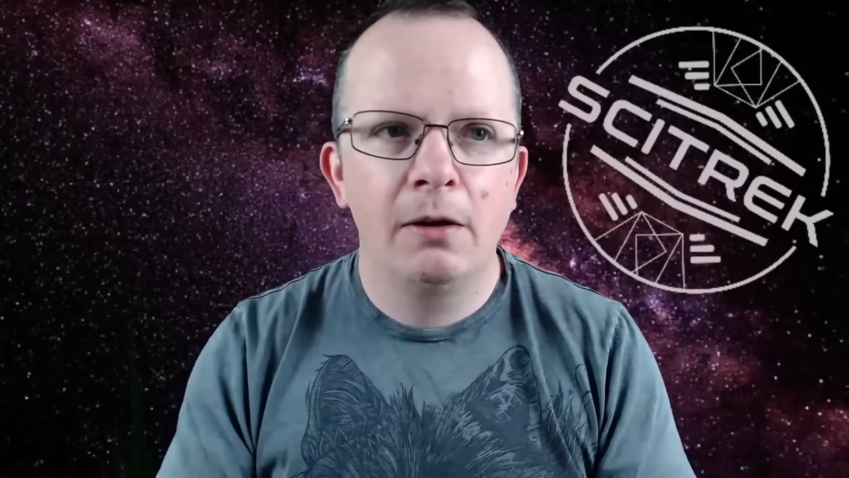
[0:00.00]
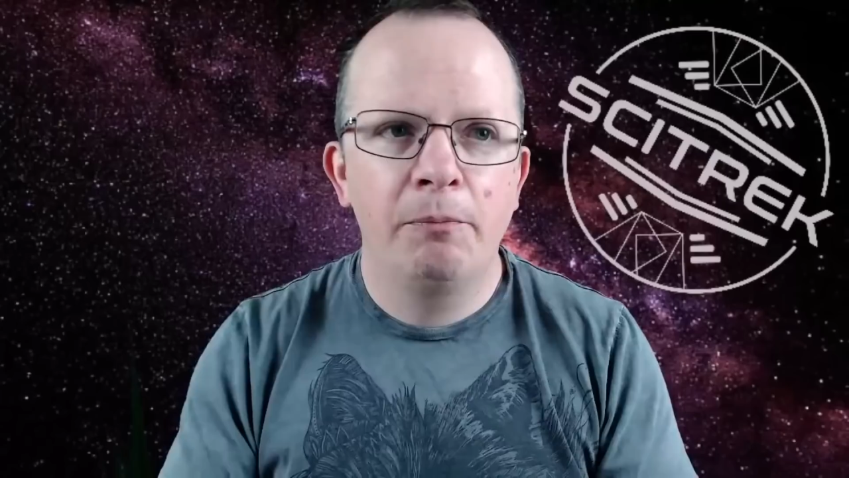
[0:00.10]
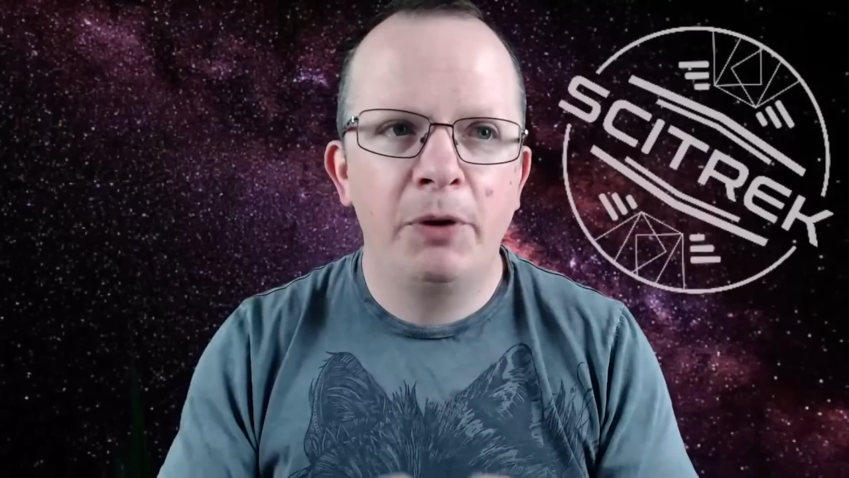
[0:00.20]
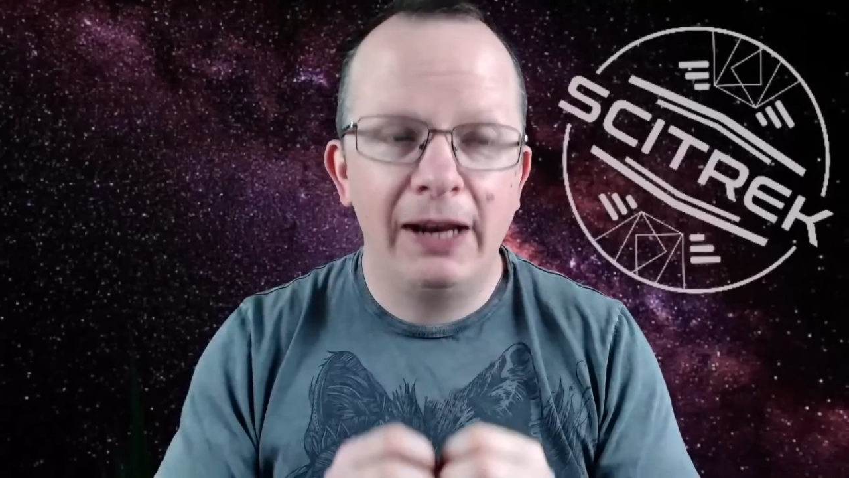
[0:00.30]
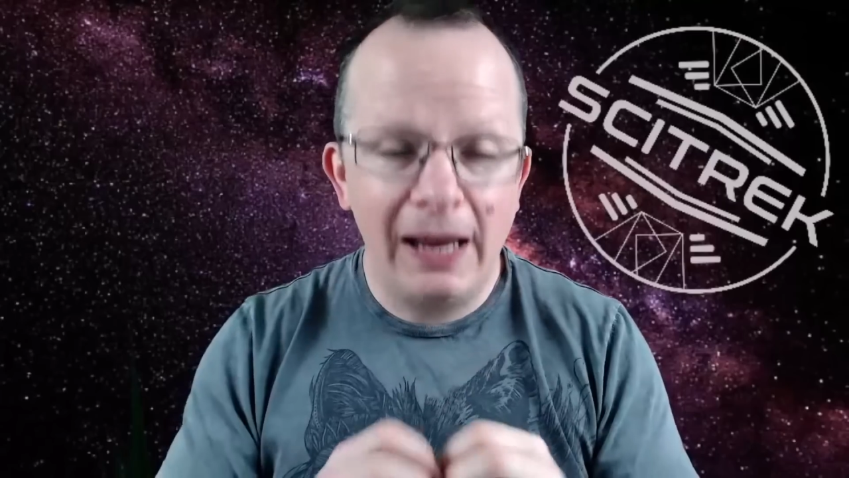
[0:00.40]

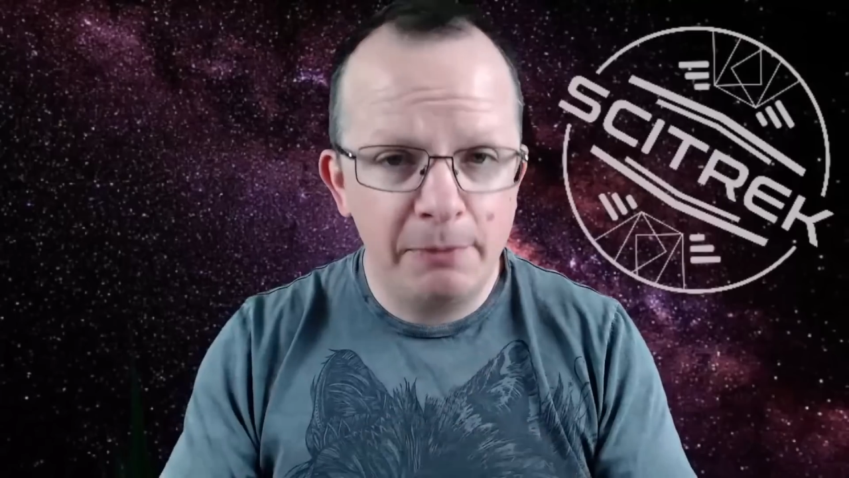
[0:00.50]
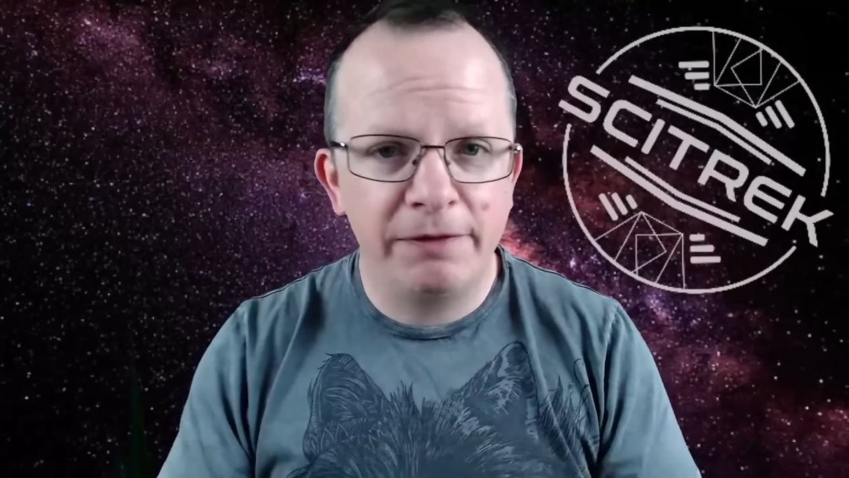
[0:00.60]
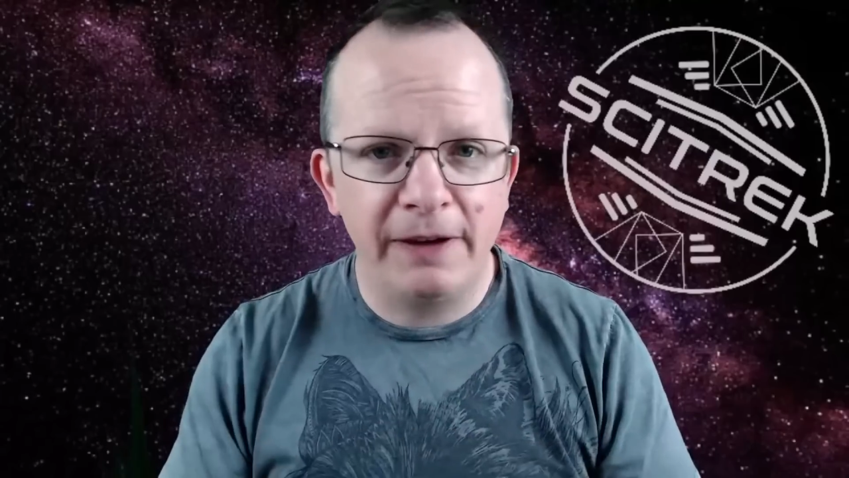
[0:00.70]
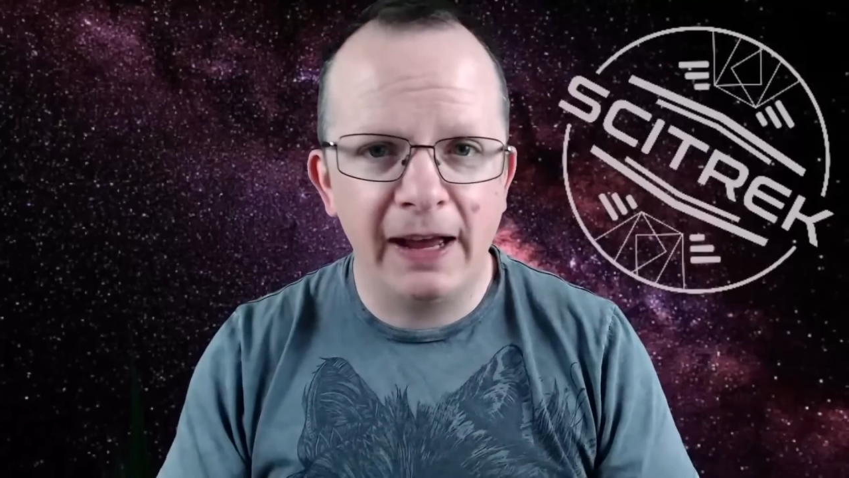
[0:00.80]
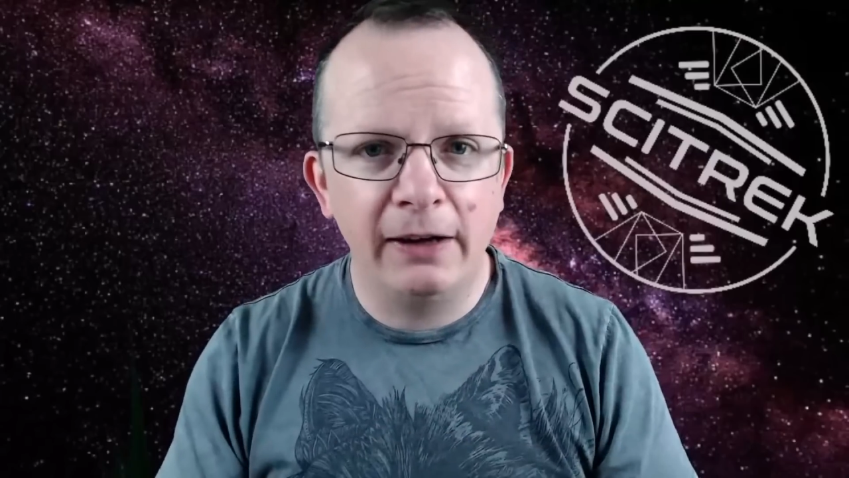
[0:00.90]
But I am a
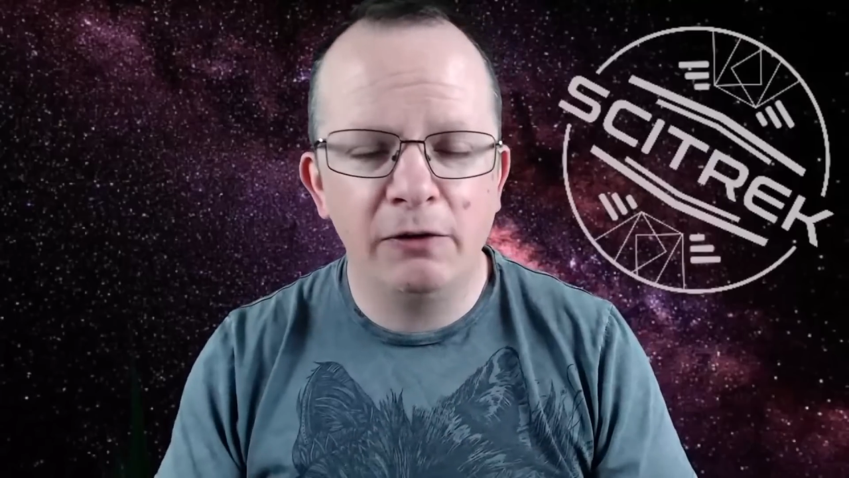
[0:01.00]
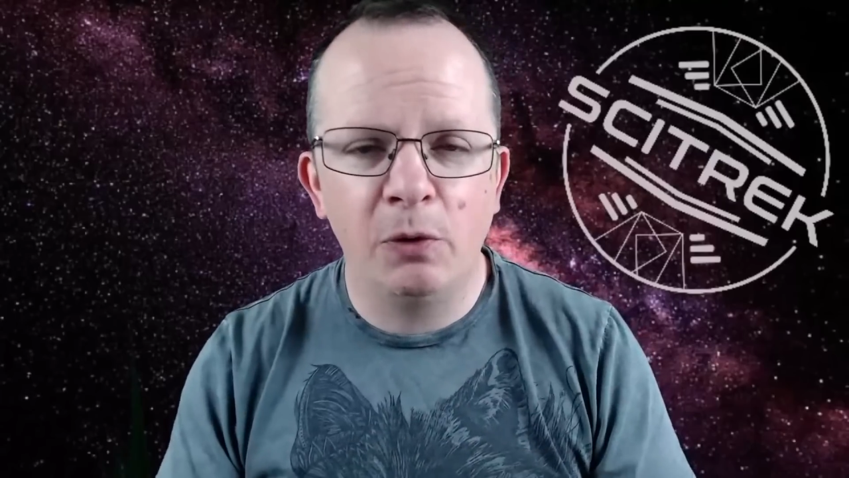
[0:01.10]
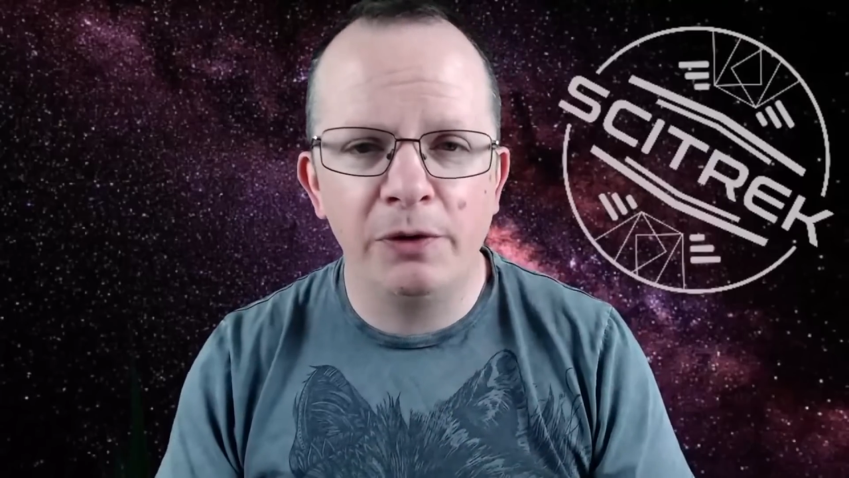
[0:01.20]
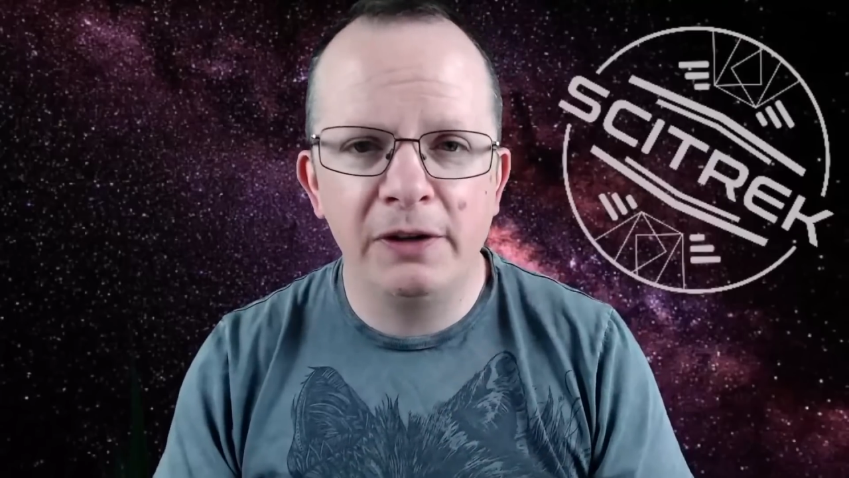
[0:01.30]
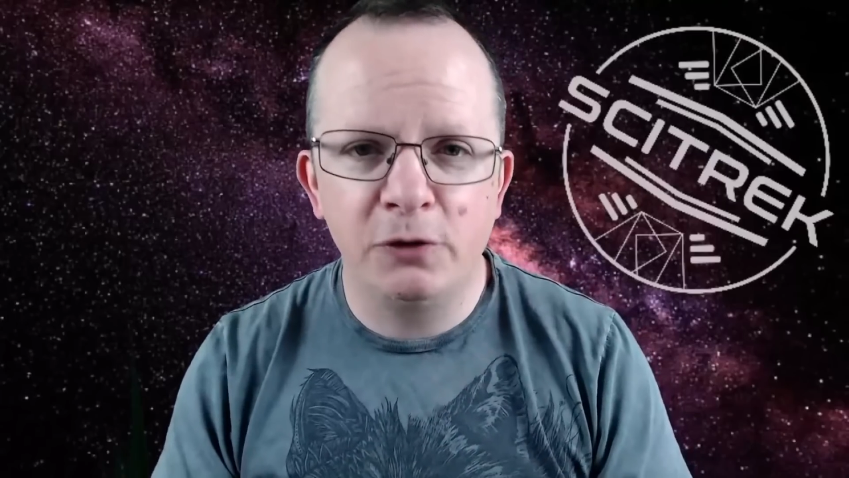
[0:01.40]
fan of what
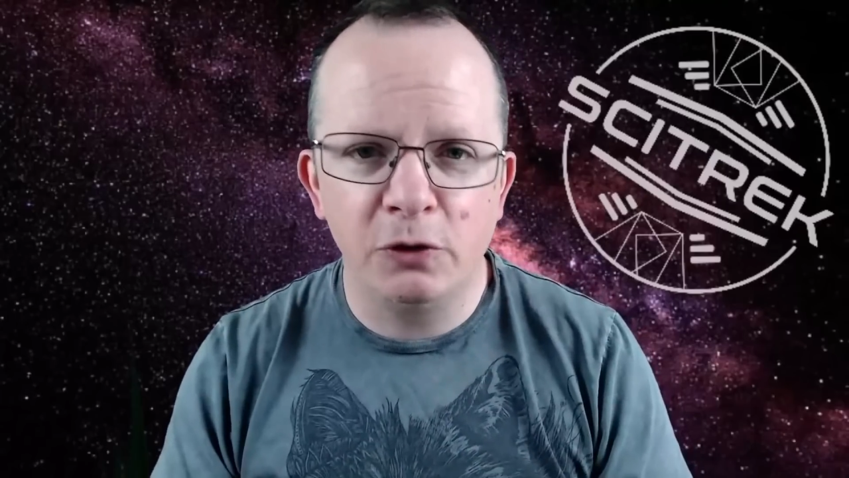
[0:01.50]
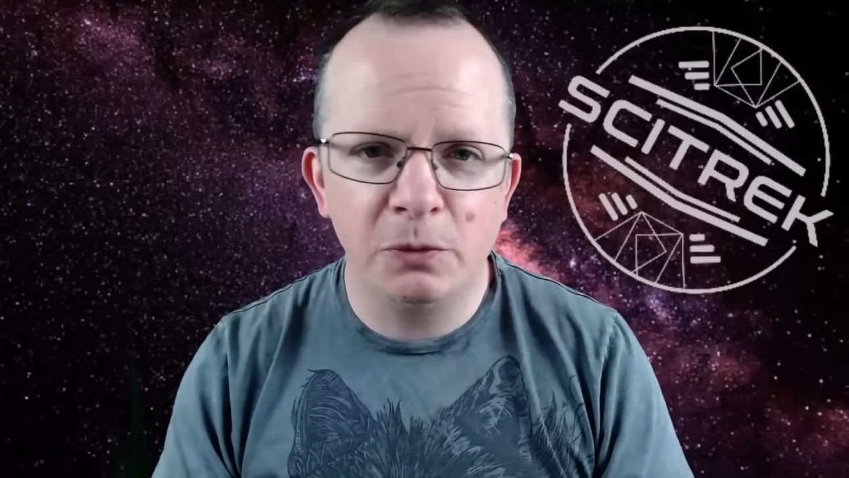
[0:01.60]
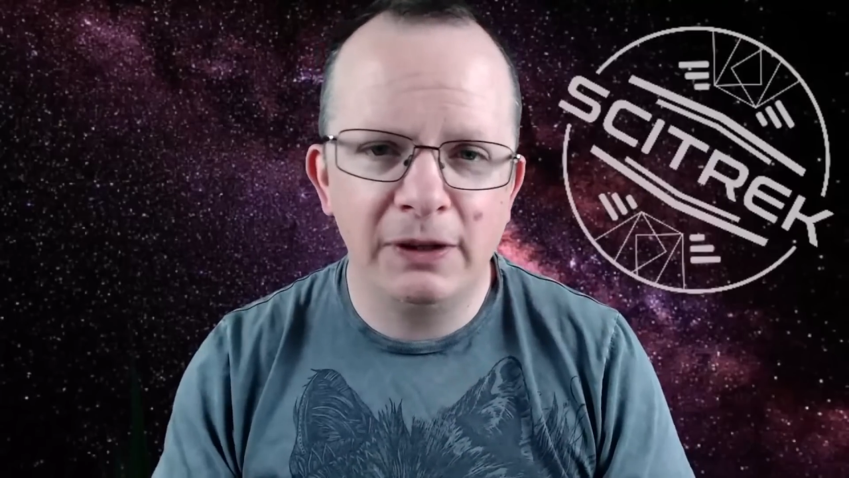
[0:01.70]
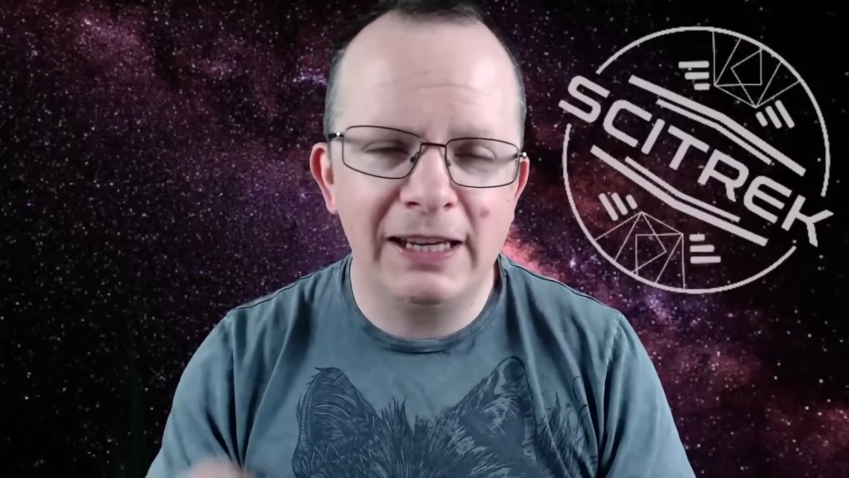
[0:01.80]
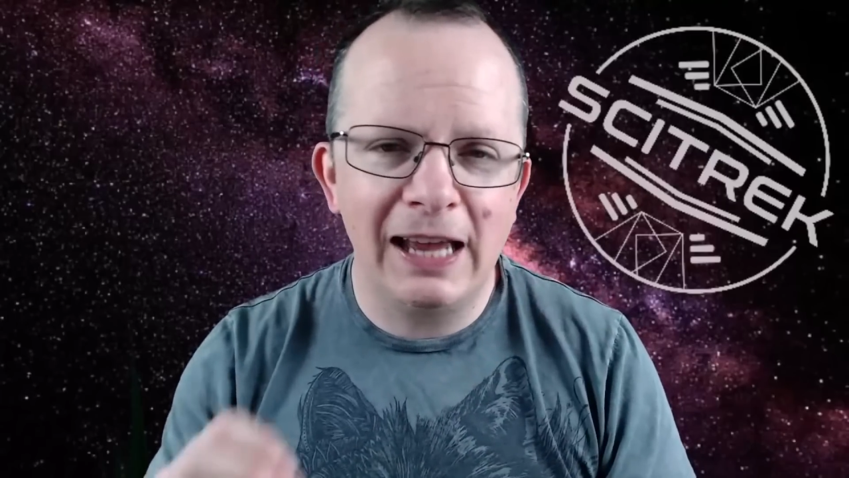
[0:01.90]
they've done with the